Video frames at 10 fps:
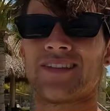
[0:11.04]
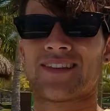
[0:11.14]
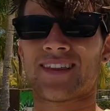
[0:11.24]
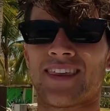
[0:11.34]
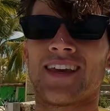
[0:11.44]

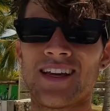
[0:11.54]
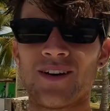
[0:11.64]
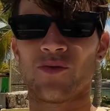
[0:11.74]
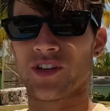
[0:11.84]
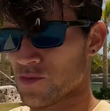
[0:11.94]
The thing
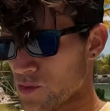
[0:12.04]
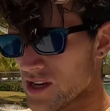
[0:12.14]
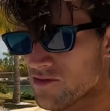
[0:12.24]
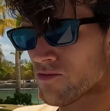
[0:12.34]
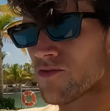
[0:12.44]
which
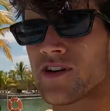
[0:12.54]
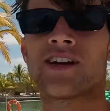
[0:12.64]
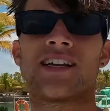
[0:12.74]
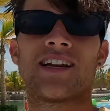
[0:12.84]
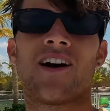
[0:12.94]
we
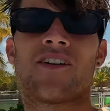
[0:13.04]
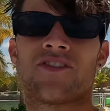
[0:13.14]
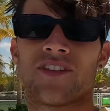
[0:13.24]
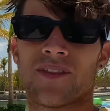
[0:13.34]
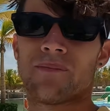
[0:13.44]
really love
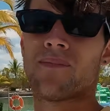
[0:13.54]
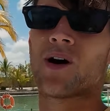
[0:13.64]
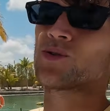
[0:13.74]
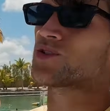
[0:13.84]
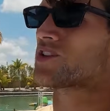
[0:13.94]
the
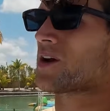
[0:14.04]
most